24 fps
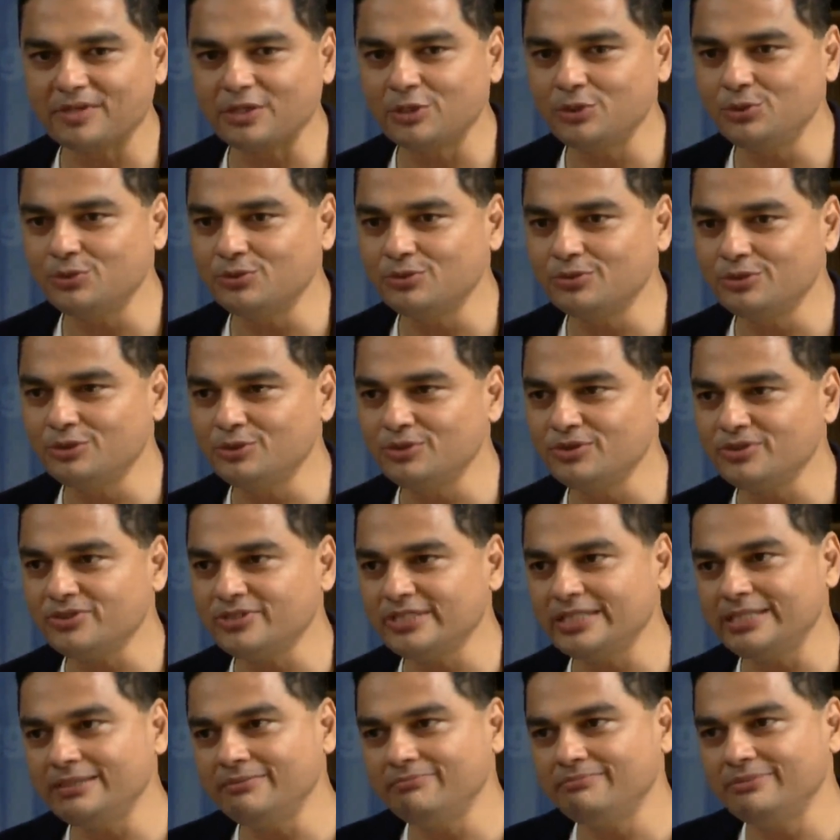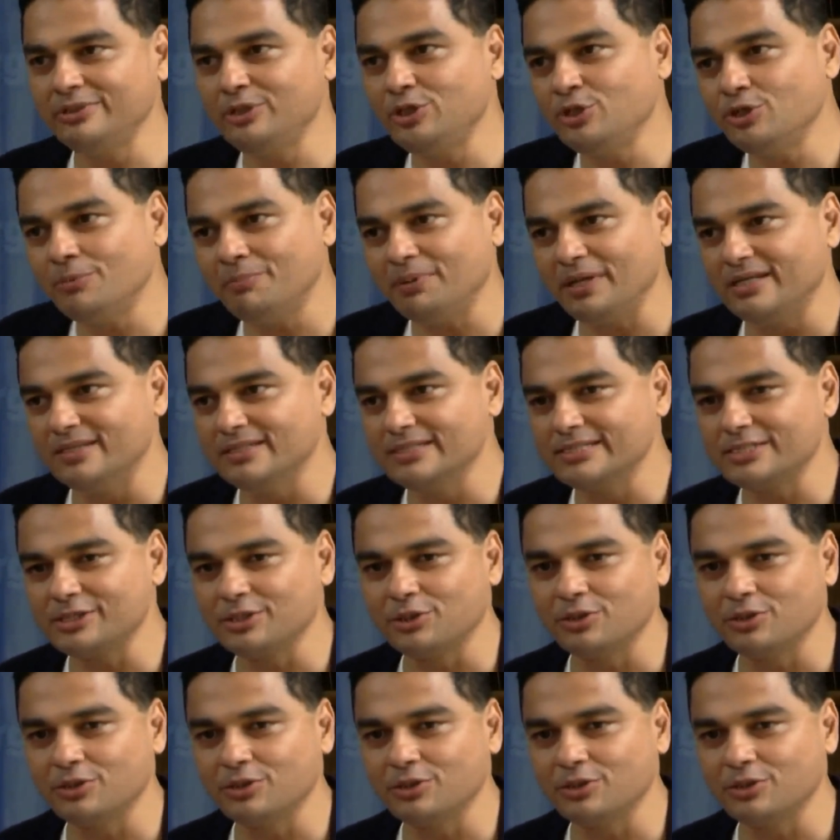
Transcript: You see newer players.